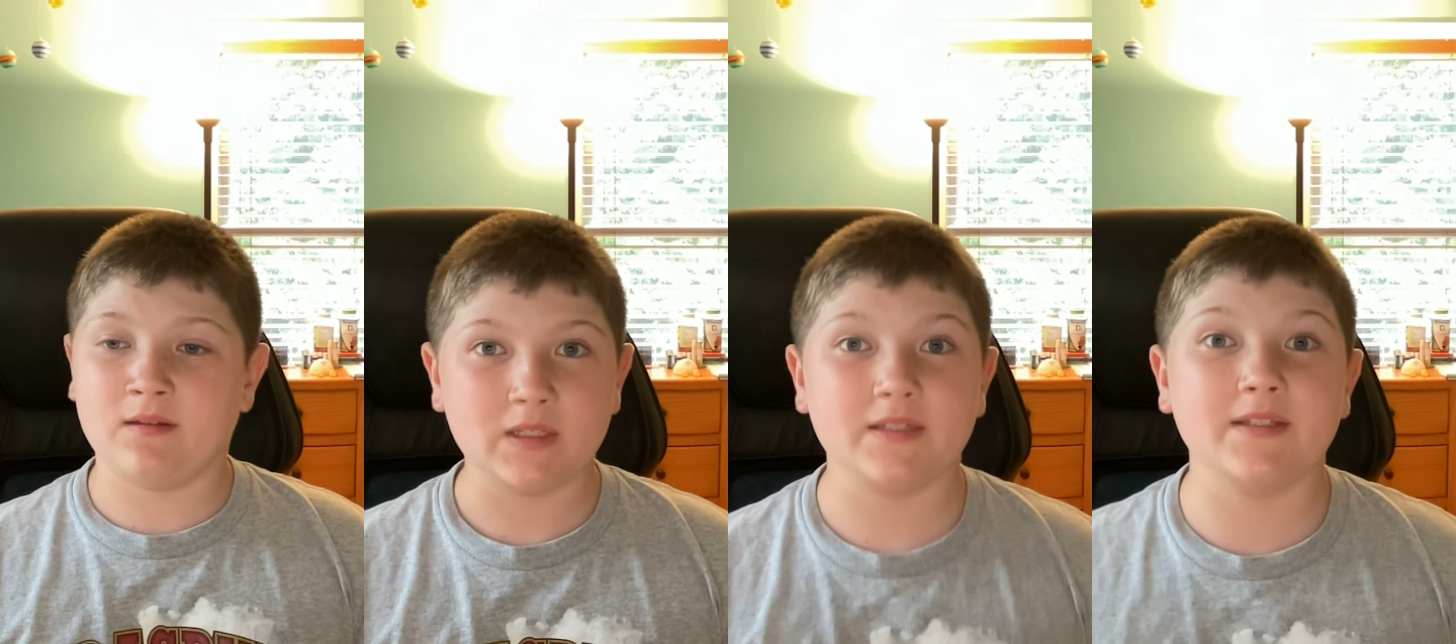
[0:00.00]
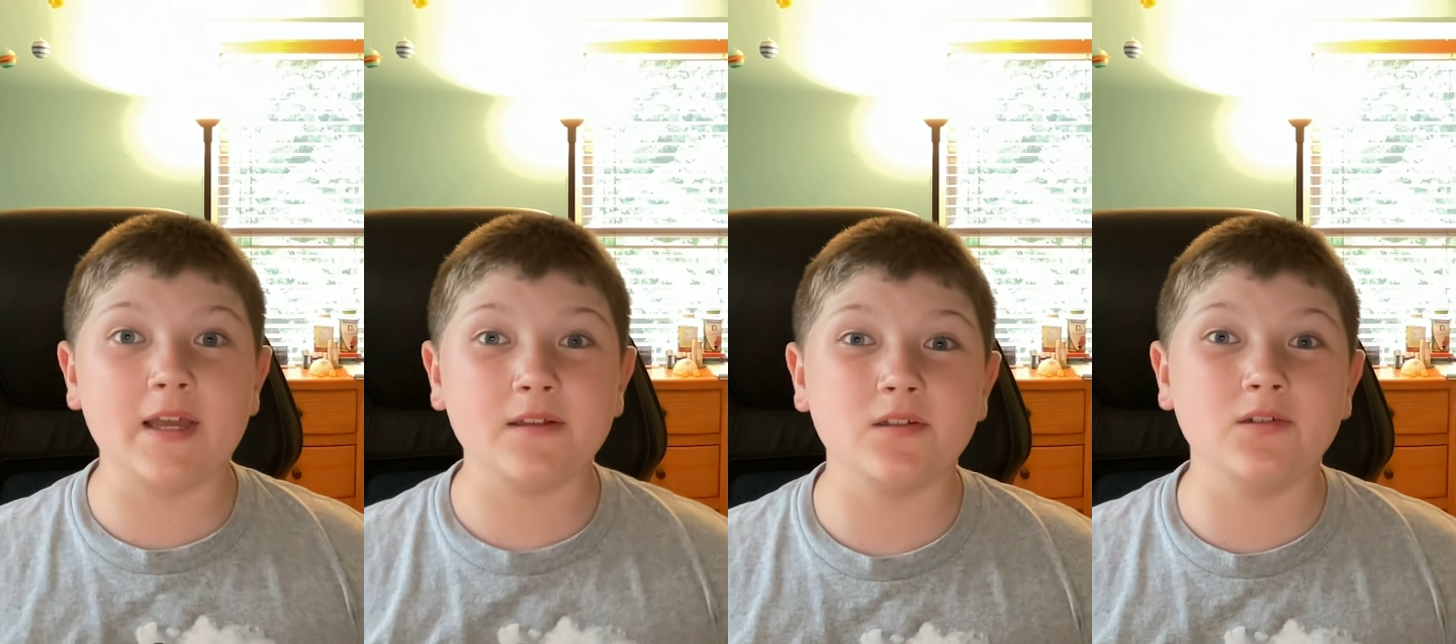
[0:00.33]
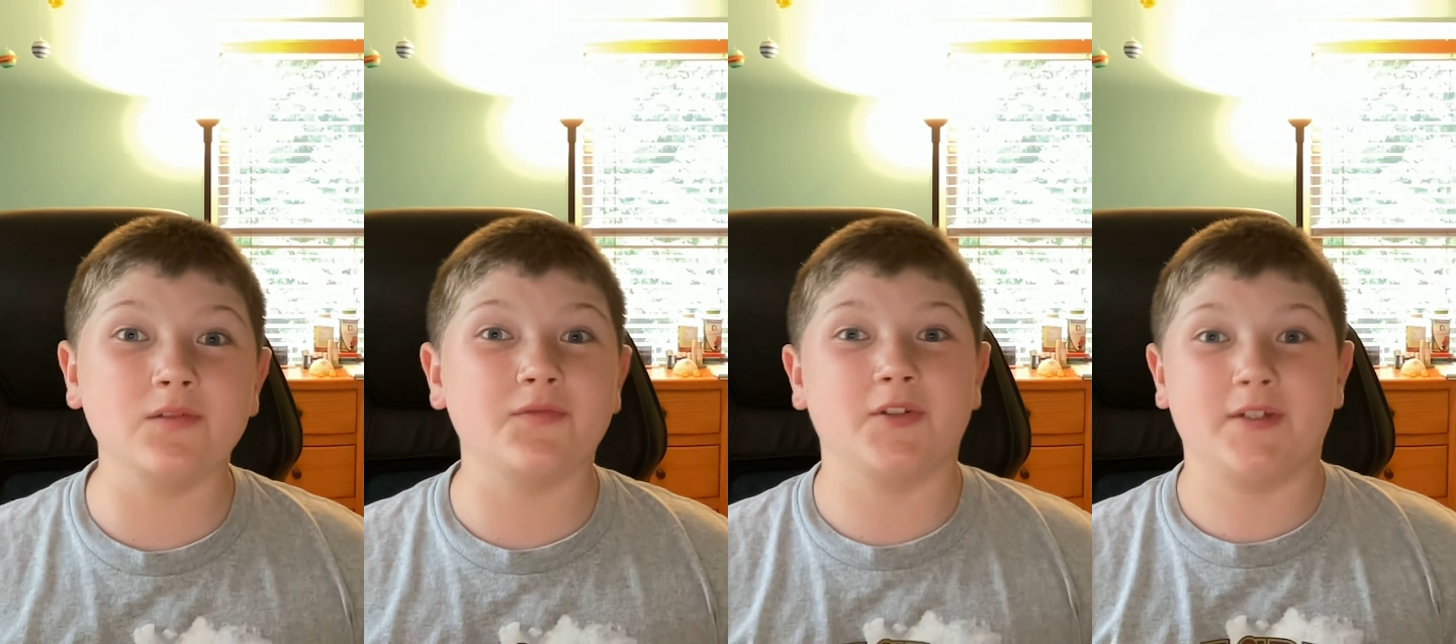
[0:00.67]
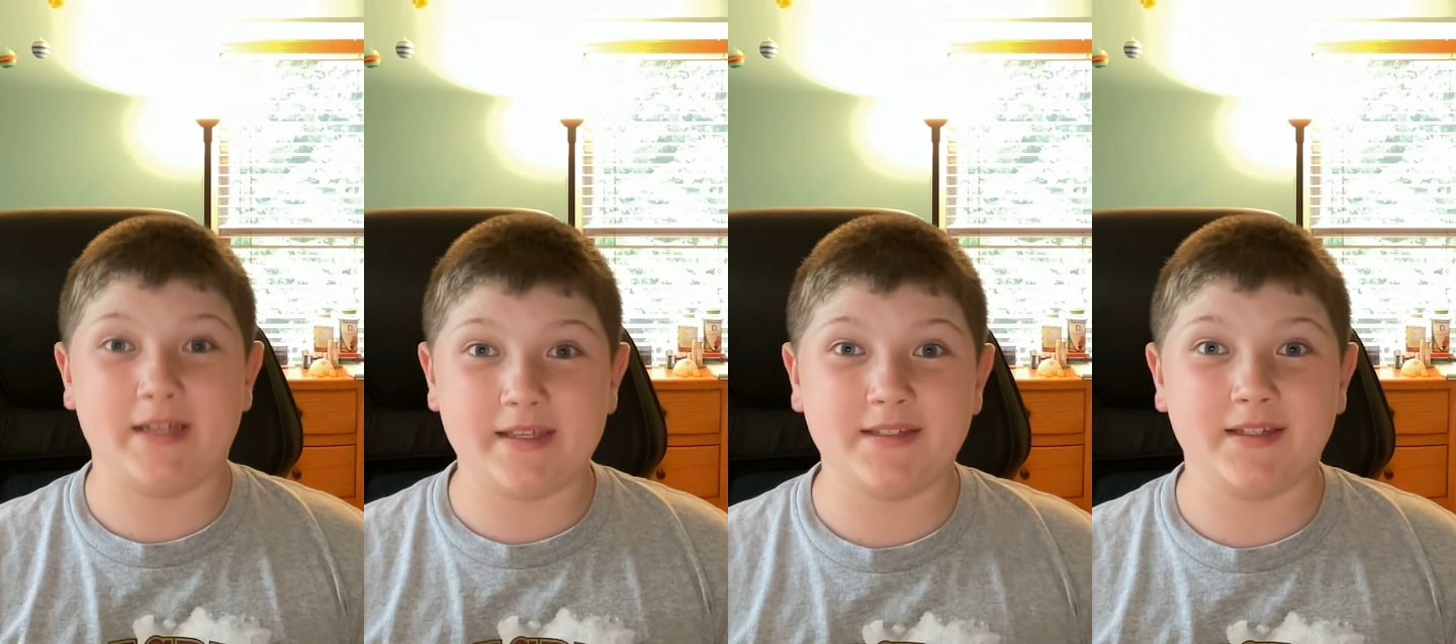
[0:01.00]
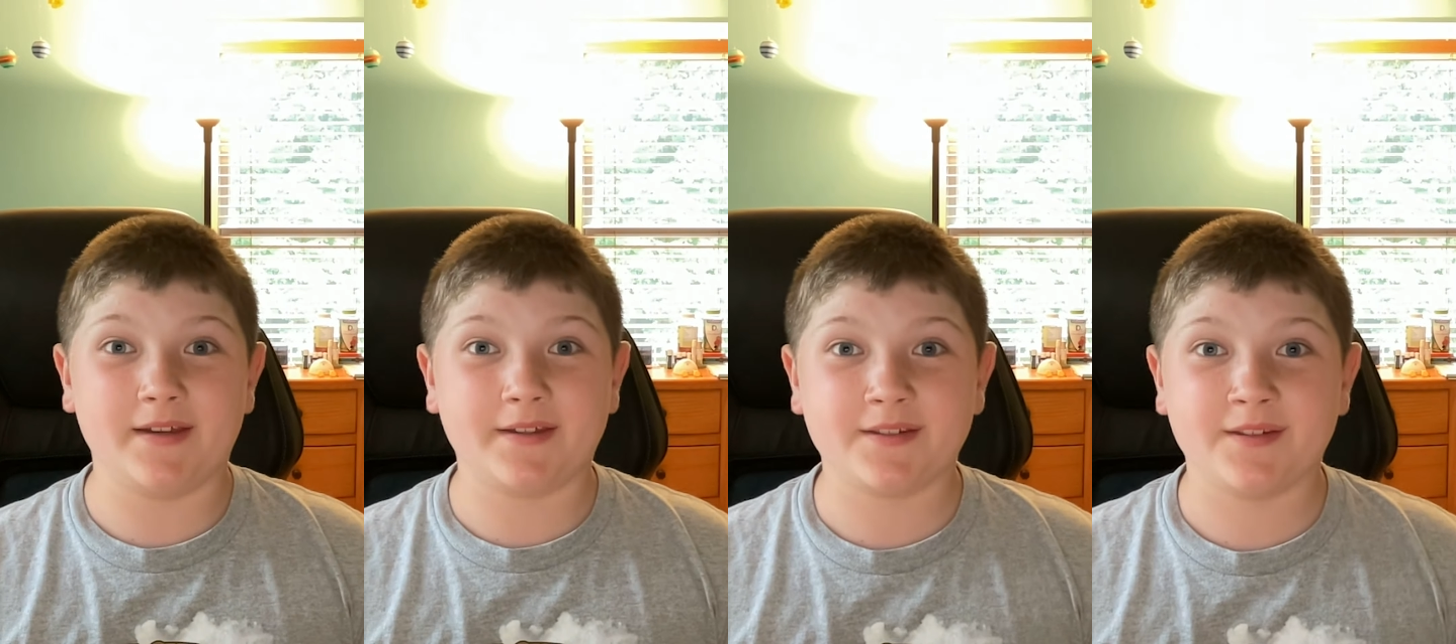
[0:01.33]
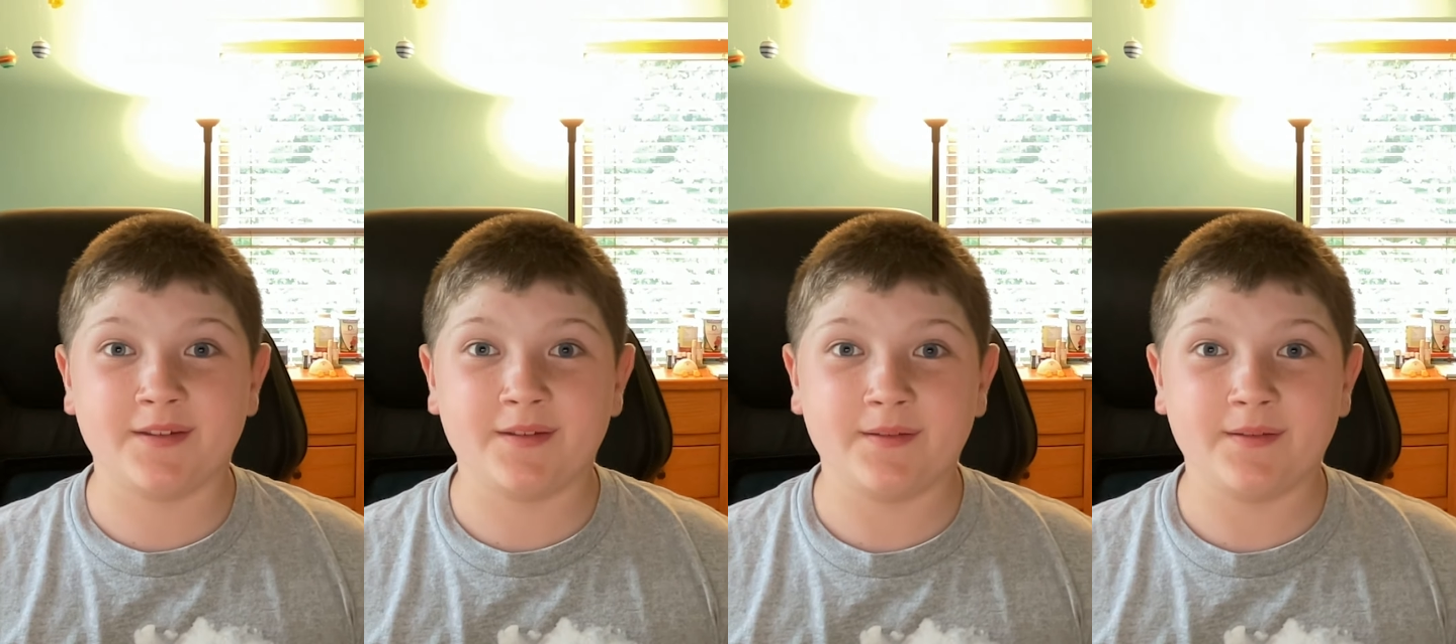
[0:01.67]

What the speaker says: Stay tuned for day 6.